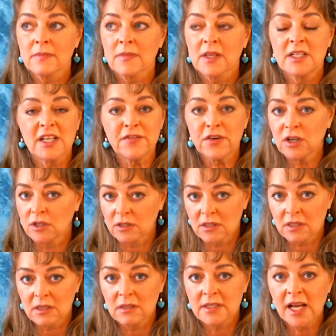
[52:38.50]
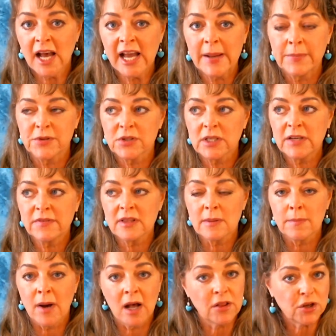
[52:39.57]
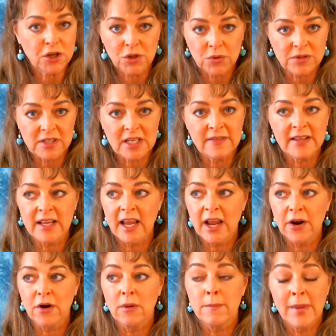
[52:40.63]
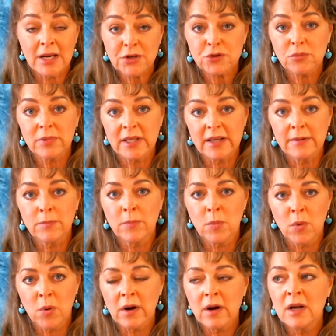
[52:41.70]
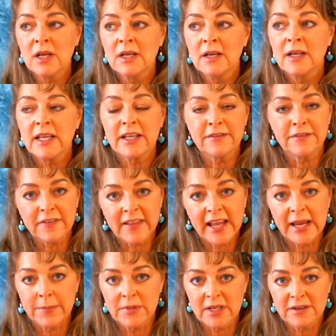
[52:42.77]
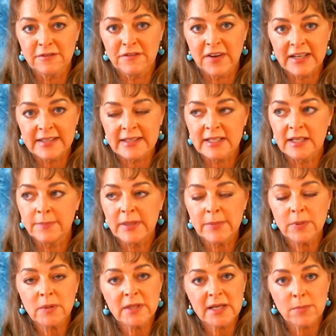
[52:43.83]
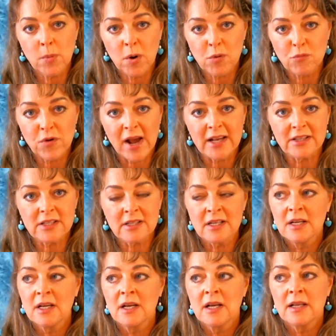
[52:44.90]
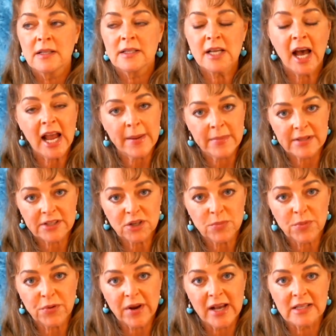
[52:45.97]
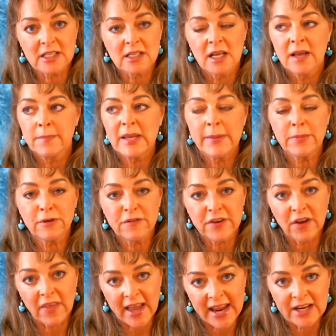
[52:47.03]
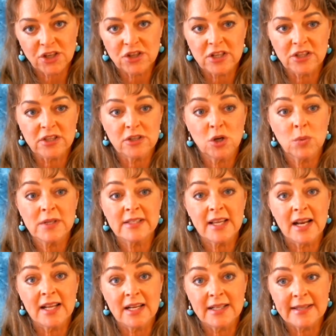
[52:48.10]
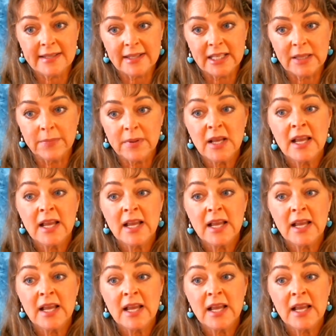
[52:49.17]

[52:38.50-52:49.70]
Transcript: difficult times. Even the molecules in the air are measurably more inflamed and feisty. People need more rest. Time is compressed. People feel anxious. No one's getting any sleep.